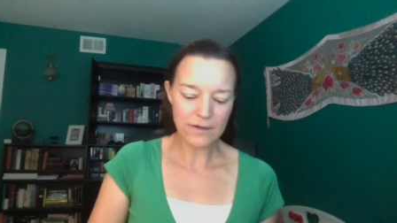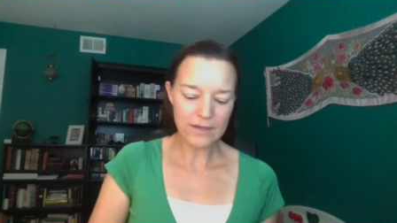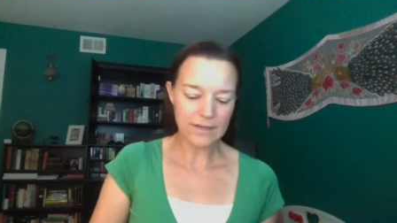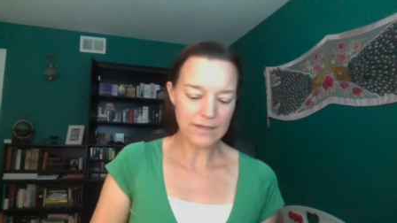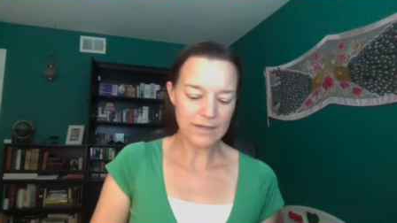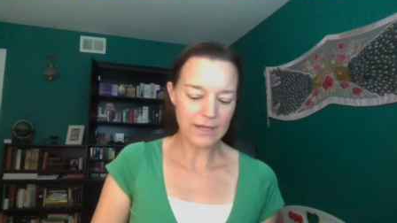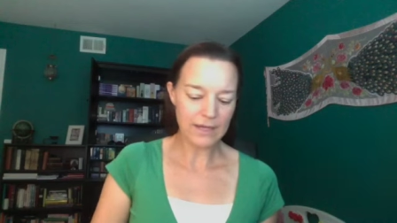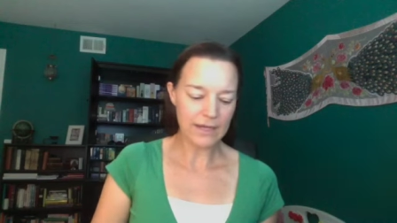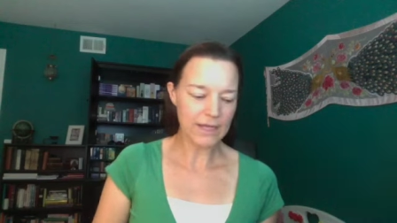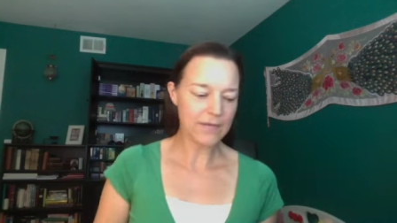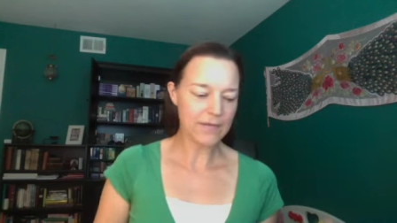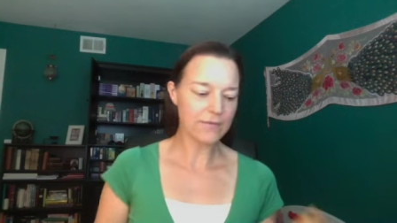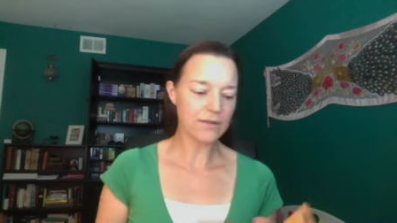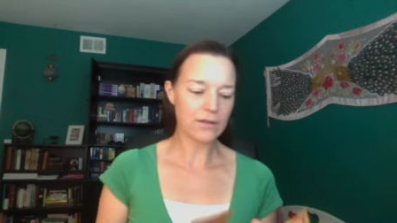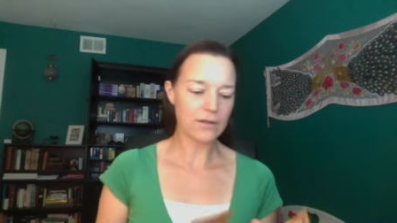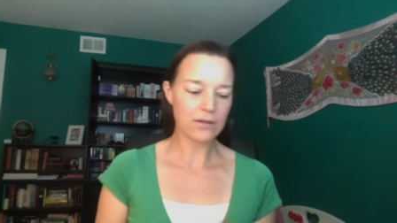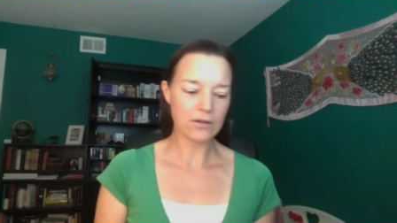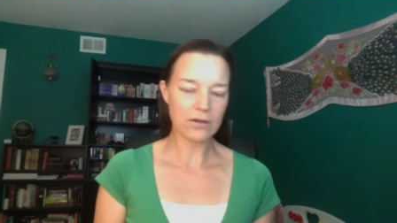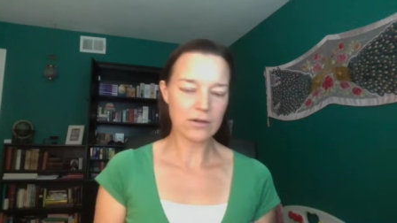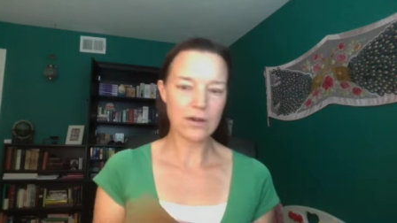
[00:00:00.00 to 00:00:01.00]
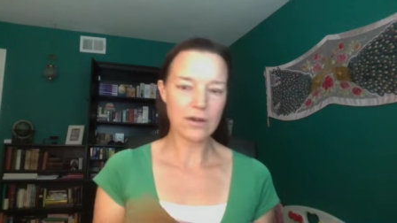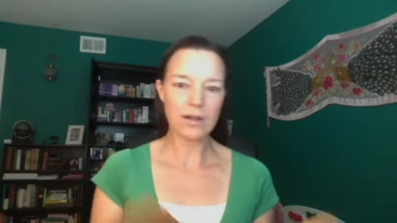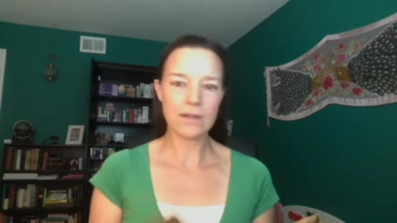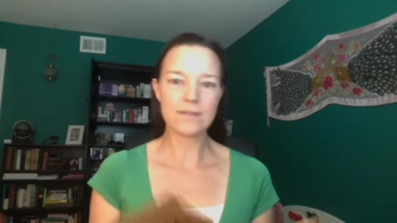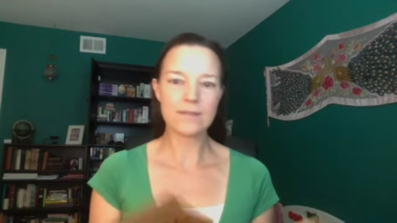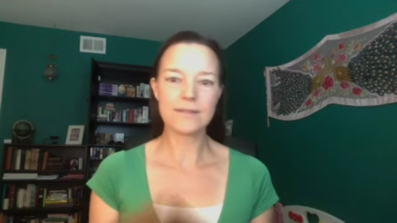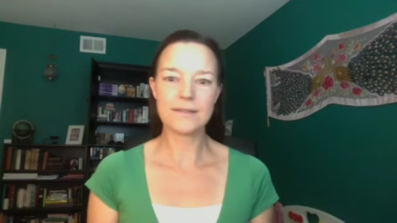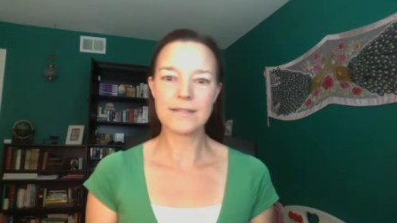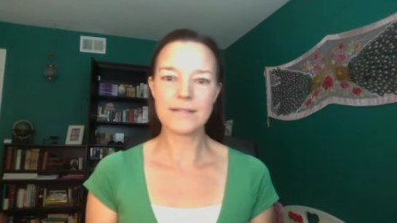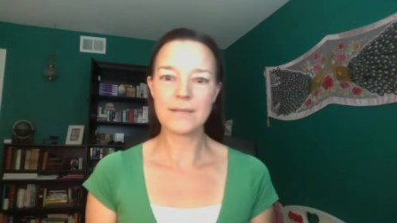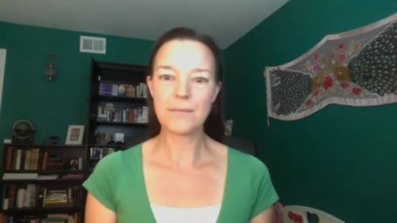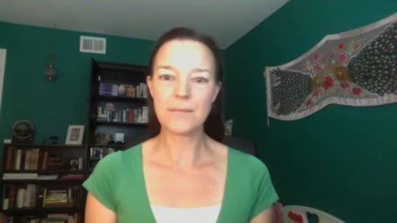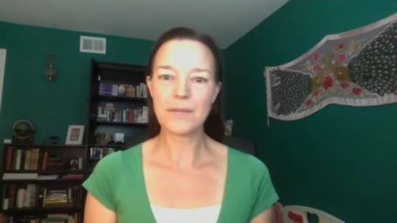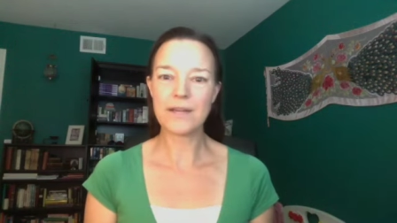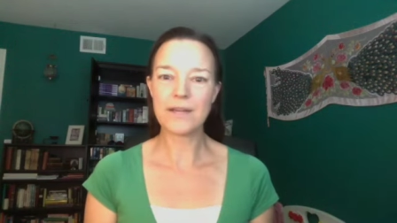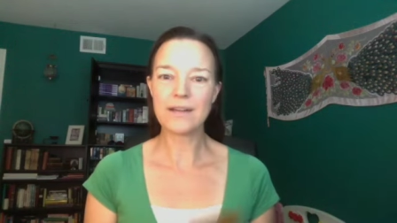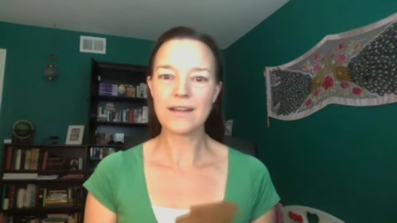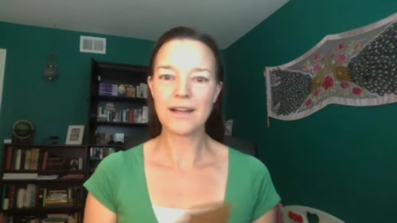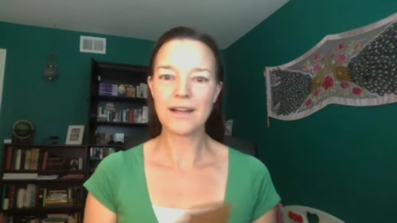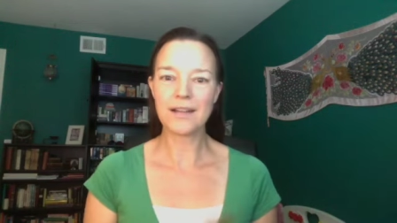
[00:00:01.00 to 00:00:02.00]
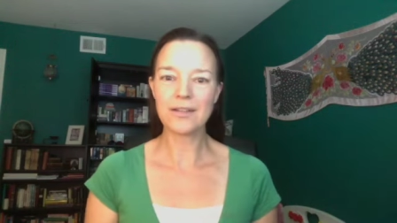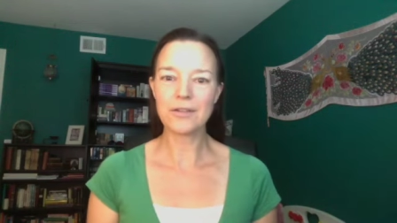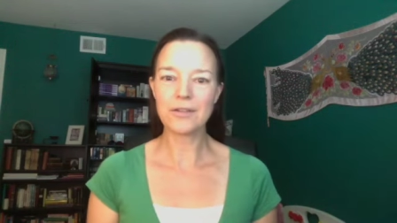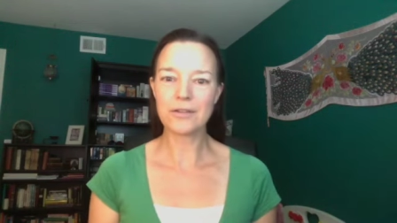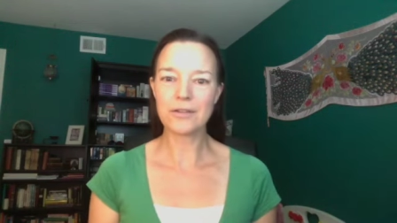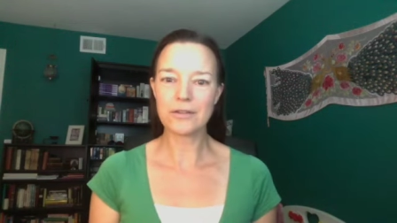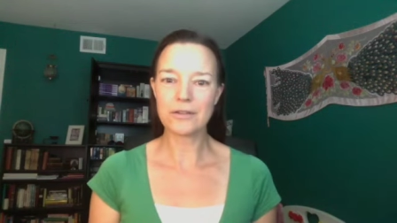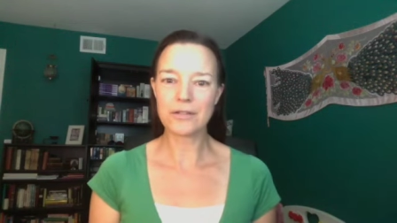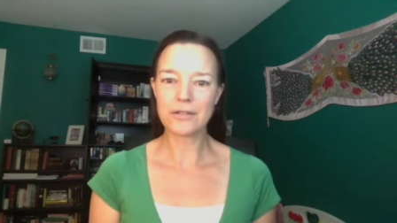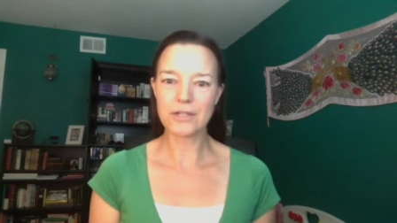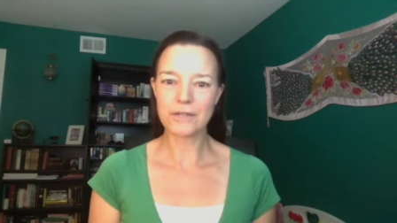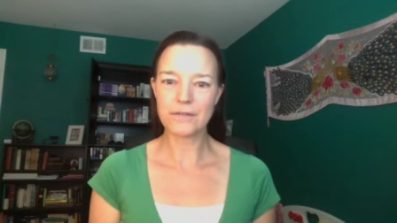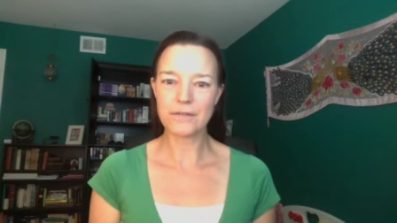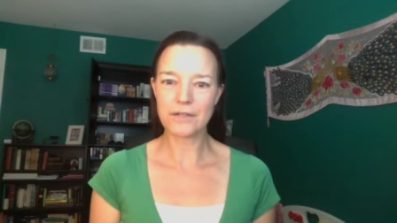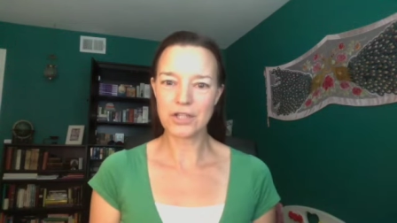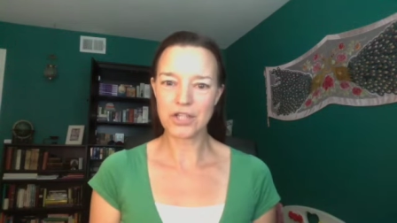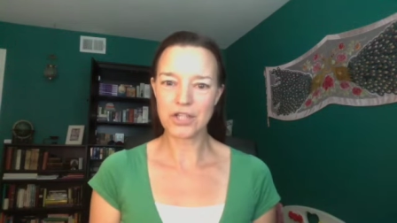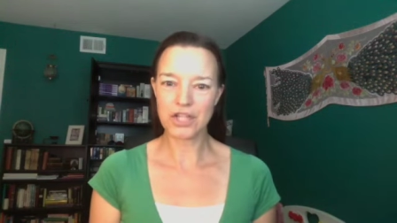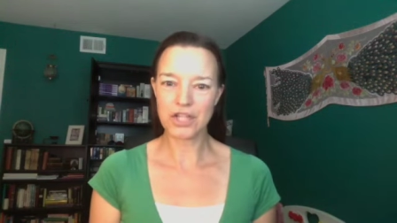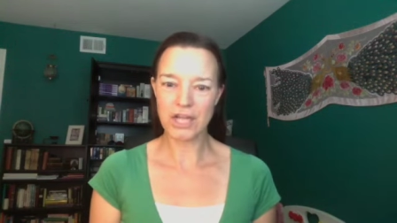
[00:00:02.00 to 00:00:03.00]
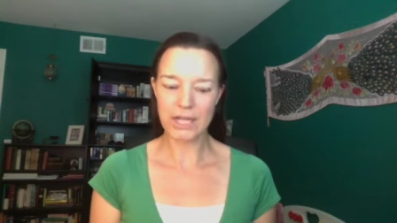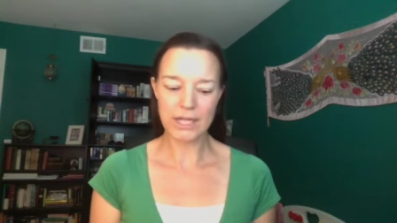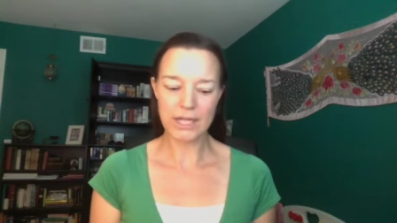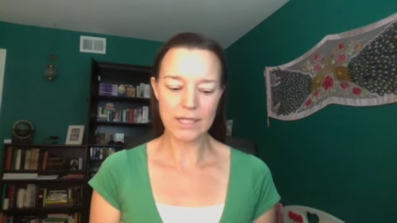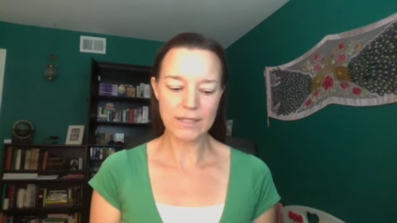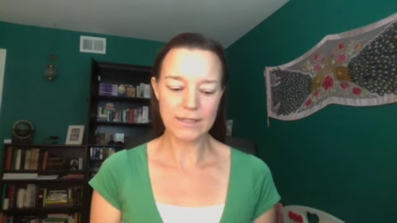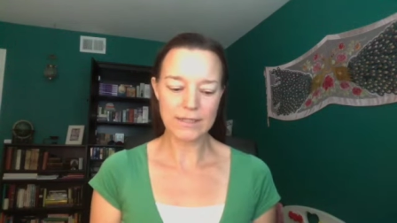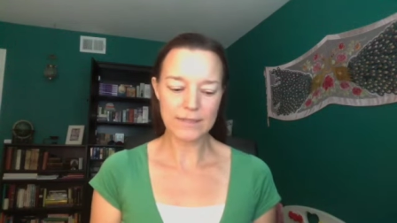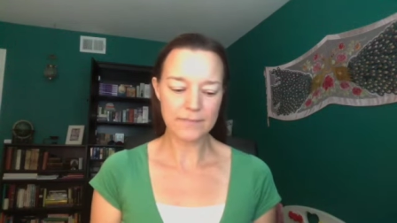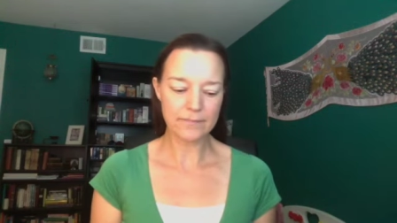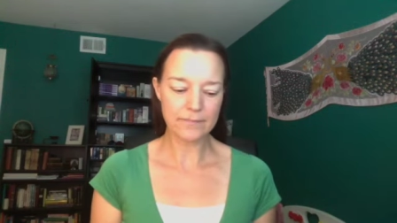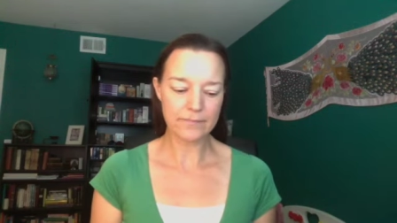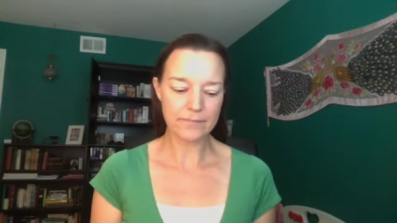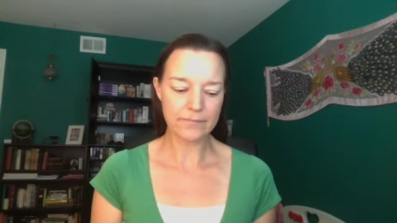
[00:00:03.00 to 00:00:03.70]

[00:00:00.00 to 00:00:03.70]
is that even though they're all sepia colored, they're different shades.